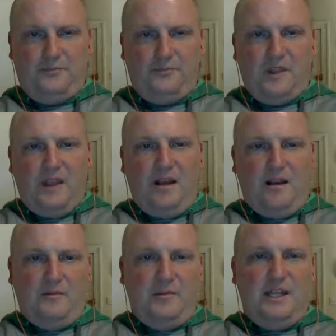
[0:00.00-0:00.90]

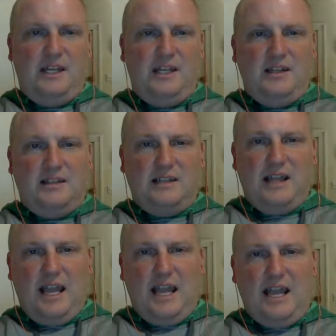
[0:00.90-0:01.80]
And
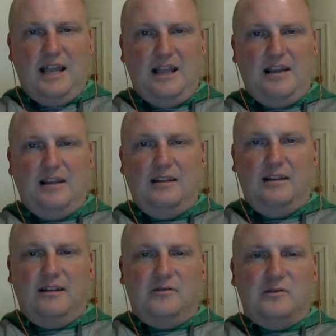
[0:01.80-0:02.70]
it
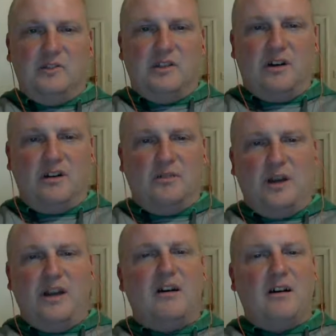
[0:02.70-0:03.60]
was started
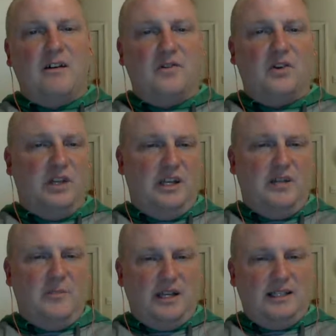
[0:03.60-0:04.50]
by Harvard and
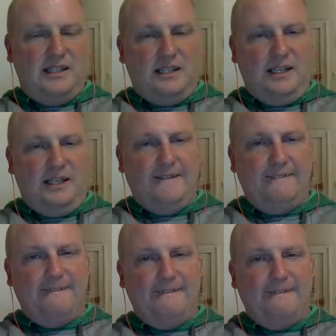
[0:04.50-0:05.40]
MIT,
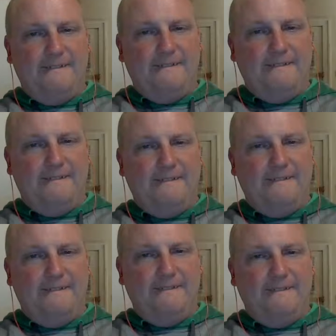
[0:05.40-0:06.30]
because I
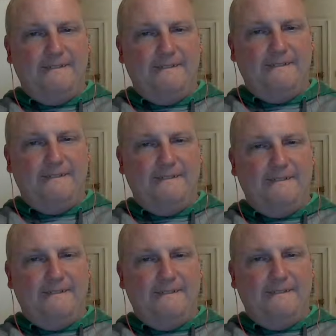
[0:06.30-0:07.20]
think it was
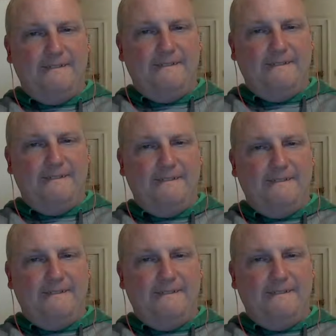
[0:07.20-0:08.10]
2009, I
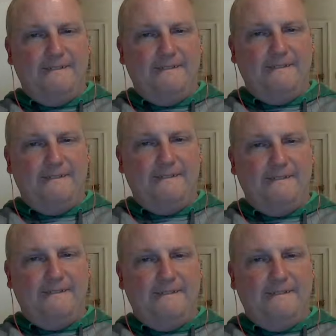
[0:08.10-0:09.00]
want to say. The
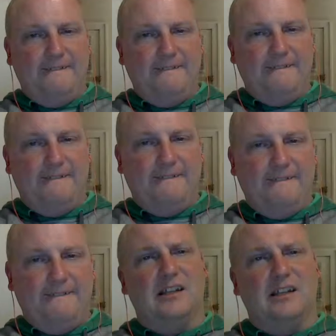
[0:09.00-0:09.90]
president of Harvard said